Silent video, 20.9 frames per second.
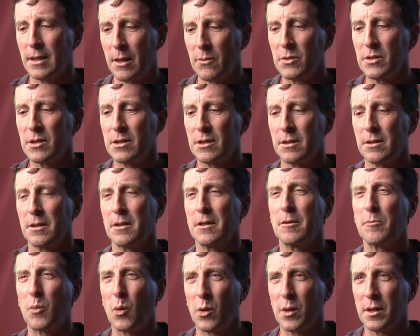That was an
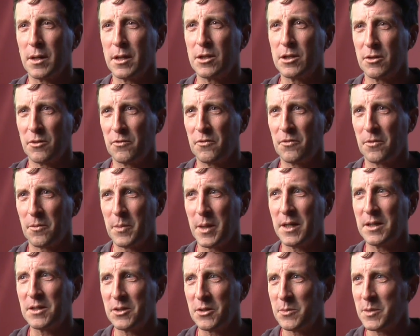important issue for
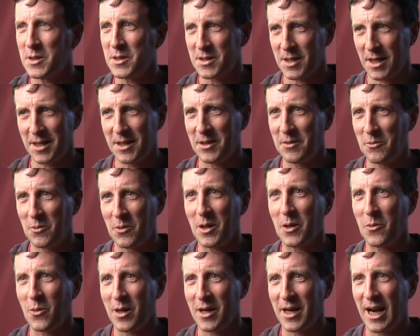me too, because I didn't
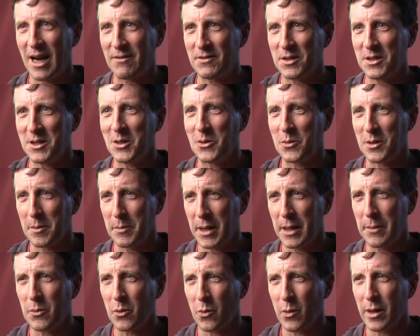really want to have to deal with the
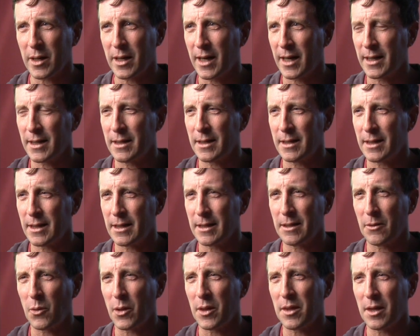paperwork, and
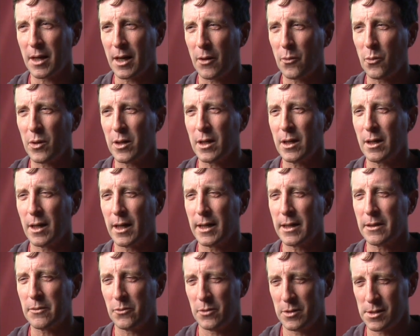the one thing I really
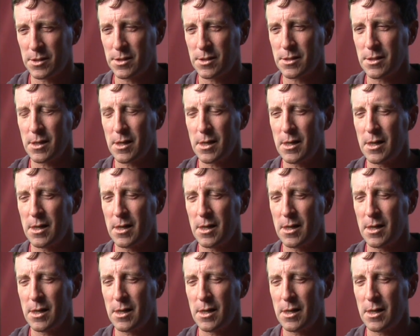liked was